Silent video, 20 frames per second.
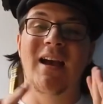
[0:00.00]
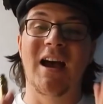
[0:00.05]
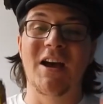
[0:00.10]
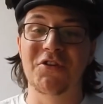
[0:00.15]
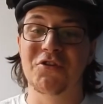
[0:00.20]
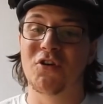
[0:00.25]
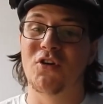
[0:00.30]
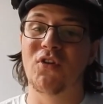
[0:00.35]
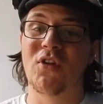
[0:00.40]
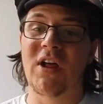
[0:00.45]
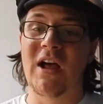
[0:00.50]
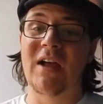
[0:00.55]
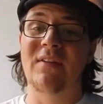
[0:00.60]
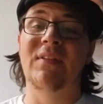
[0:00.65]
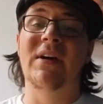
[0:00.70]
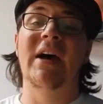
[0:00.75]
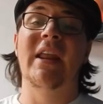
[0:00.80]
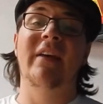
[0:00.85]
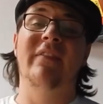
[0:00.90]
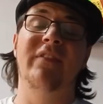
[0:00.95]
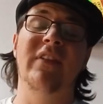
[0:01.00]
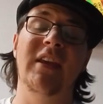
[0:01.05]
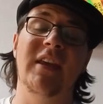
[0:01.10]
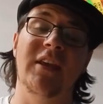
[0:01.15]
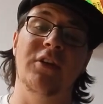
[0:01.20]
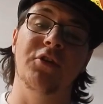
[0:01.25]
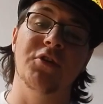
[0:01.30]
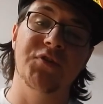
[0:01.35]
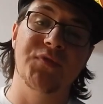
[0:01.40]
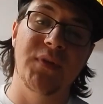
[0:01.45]
I don't like that, and I think
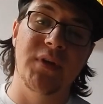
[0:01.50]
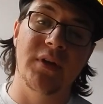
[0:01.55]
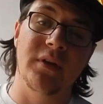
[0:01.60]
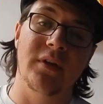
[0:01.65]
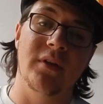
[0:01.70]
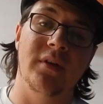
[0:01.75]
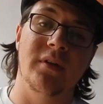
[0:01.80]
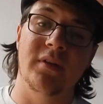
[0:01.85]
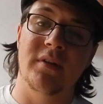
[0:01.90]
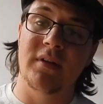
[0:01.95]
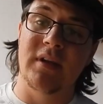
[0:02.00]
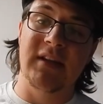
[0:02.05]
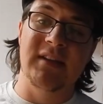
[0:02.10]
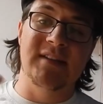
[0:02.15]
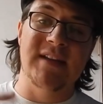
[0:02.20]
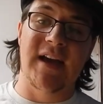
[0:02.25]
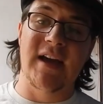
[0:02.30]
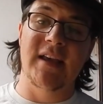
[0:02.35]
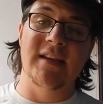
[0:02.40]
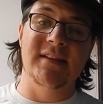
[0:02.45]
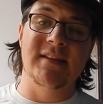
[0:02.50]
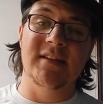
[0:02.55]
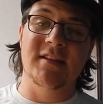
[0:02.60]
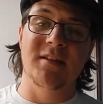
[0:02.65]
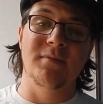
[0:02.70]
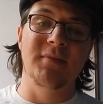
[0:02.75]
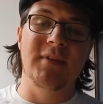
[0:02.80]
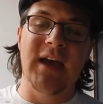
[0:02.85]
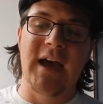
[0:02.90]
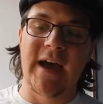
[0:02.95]
it does the entire
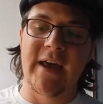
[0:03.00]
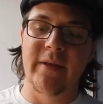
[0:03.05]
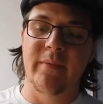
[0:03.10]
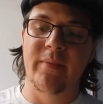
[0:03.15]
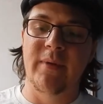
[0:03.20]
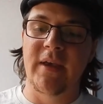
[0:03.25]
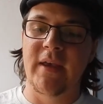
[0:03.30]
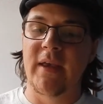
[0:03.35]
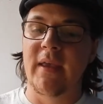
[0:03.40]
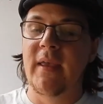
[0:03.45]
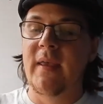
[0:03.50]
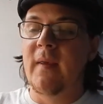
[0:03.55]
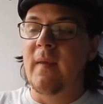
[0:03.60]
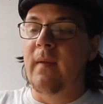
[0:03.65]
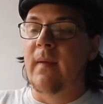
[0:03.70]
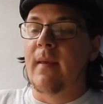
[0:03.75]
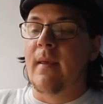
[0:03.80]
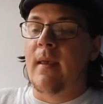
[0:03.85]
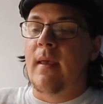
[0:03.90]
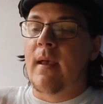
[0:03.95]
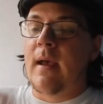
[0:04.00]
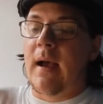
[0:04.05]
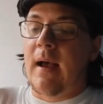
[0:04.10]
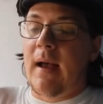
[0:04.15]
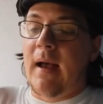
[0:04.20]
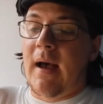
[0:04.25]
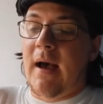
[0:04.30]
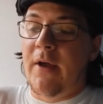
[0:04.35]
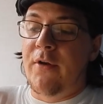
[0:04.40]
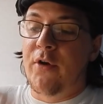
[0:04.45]
system down a bit.
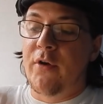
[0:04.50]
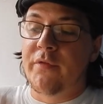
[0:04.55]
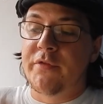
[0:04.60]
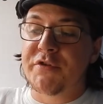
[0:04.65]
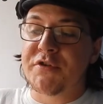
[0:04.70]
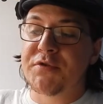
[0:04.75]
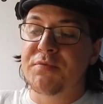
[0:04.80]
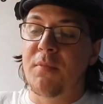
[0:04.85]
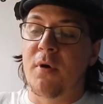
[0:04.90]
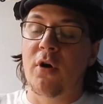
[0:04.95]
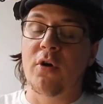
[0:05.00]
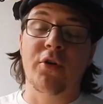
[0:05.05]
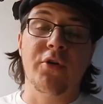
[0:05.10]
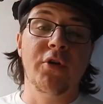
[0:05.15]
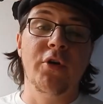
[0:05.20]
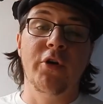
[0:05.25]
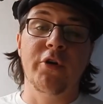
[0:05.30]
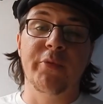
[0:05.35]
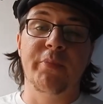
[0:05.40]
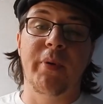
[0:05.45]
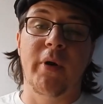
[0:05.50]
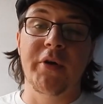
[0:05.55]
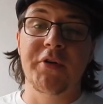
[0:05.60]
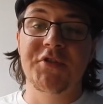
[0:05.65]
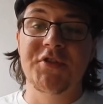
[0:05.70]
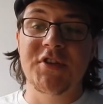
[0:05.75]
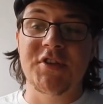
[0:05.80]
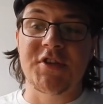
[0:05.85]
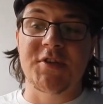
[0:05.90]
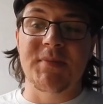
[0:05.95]
I know the Smok Nord pod
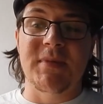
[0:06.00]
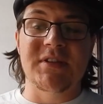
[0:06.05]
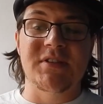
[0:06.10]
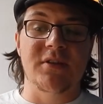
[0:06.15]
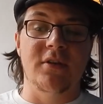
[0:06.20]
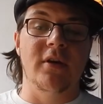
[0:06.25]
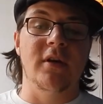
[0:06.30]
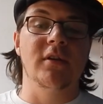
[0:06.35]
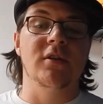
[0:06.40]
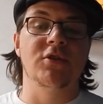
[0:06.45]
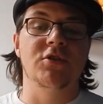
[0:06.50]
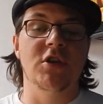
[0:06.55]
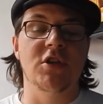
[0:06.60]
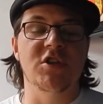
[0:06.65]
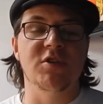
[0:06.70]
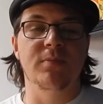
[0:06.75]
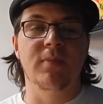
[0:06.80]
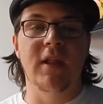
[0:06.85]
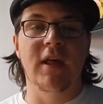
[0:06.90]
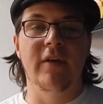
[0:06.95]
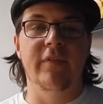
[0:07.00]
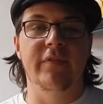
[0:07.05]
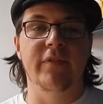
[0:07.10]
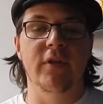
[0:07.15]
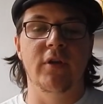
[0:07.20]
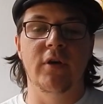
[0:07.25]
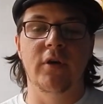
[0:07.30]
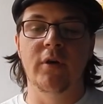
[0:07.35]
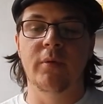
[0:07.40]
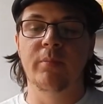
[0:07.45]
system hasn't got interchangeable
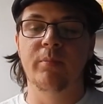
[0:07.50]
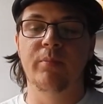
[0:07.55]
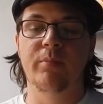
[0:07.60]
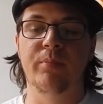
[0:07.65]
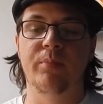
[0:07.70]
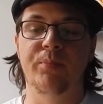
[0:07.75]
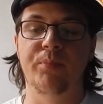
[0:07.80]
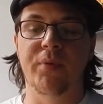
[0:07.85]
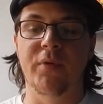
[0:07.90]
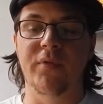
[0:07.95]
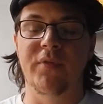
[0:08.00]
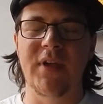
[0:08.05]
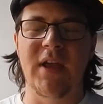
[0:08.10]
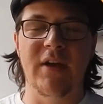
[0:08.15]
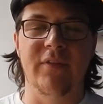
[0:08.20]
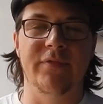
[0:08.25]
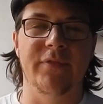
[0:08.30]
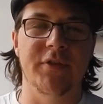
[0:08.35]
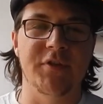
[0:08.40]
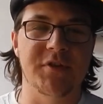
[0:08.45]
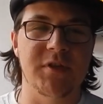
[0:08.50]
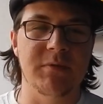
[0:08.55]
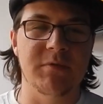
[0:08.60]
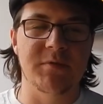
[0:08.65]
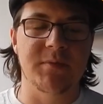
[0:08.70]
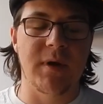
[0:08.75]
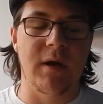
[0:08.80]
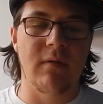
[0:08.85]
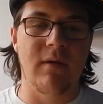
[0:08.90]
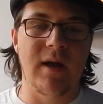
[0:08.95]
airflow, but the airflow seems
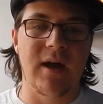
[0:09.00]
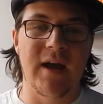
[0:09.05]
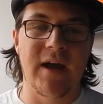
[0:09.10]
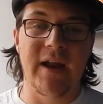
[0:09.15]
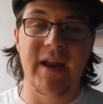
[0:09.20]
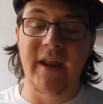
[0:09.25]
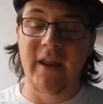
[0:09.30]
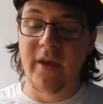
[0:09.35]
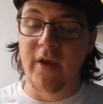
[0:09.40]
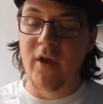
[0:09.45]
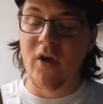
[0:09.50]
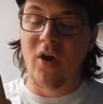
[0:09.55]
about right.